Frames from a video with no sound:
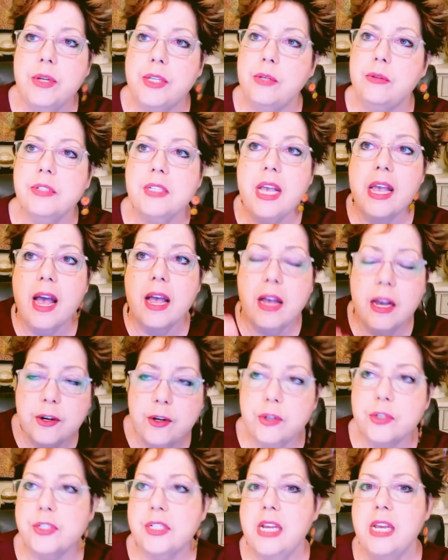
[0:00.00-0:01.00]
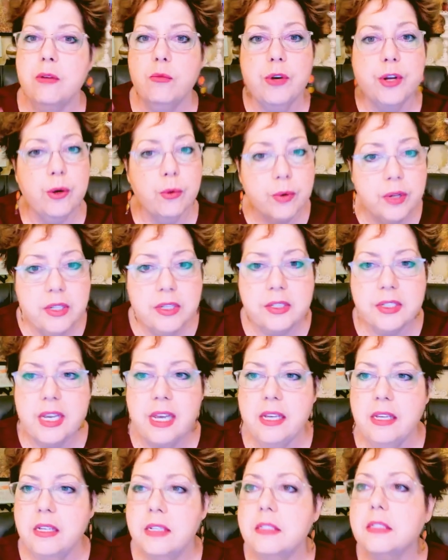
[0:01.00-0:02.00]
When you say I understand, what you're really
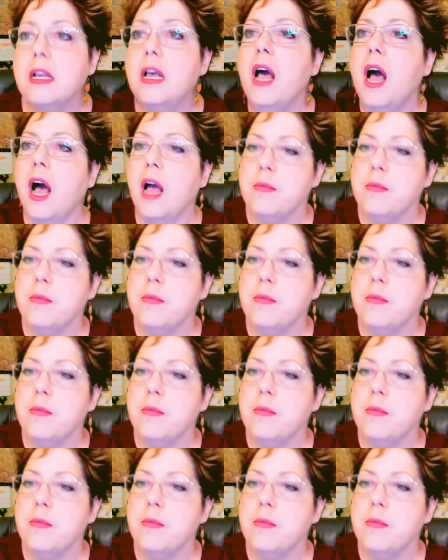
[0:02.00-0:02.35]
saying is